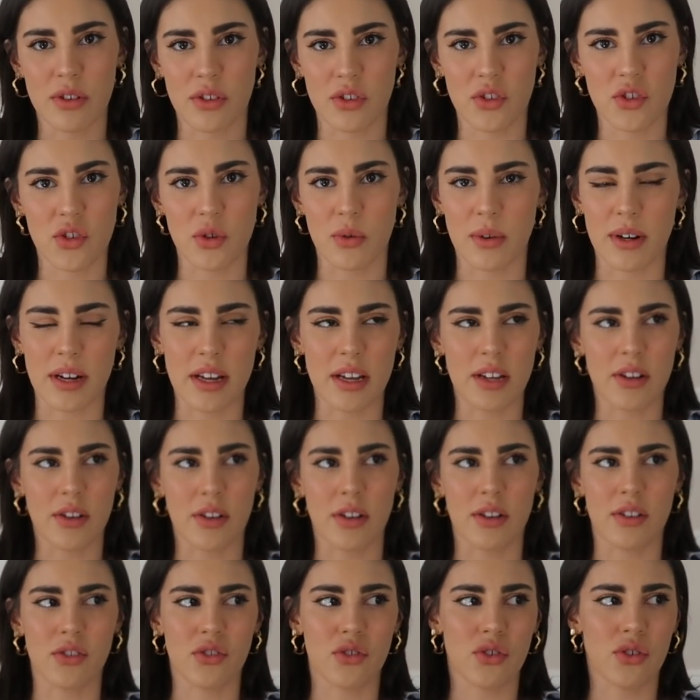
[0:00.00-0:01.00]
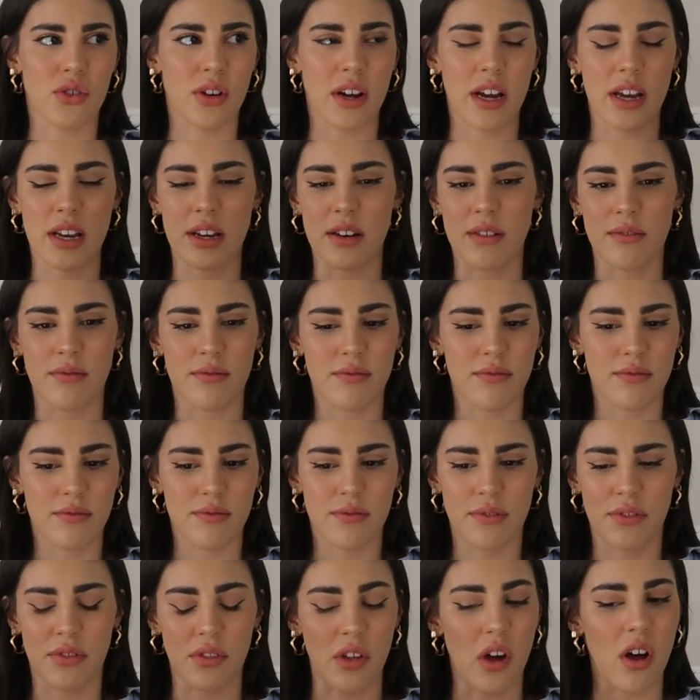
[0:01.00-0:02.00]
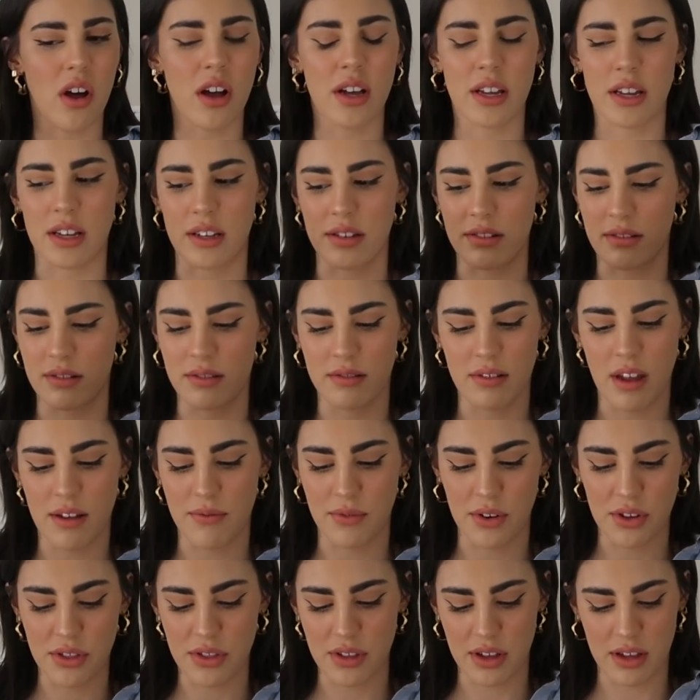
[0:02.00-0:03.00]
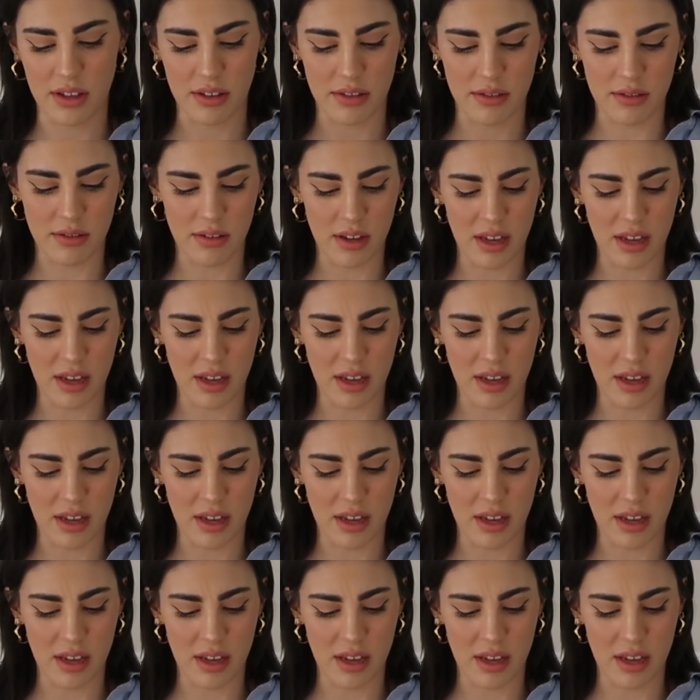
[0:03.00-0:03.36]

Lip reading: her story and her train of thought and everything.